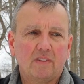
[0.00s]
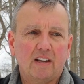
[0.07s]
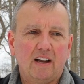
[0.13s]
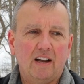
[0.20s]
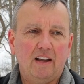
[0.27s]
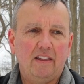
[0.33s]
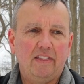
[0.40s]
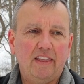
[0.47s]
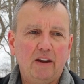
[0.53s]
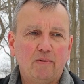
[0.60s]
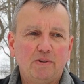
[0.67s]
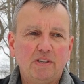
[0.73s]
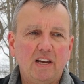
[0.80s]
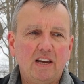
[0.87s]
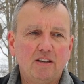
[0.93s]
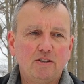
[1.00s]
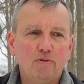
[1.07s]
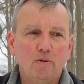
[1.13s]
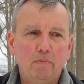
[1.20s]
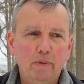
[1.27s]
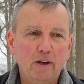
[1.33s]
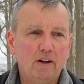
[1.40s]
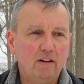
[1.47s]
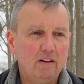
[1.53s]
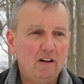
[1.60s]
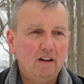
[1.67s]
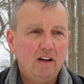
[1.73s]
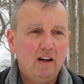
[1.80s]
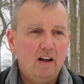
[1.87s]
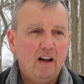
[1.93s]
Uh, they were taken to a mill
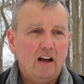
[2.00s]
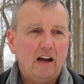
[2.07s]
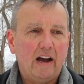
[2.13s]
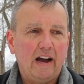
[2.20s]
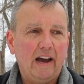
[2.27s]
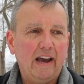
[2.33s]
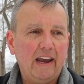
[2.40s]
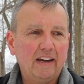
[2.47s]
uh,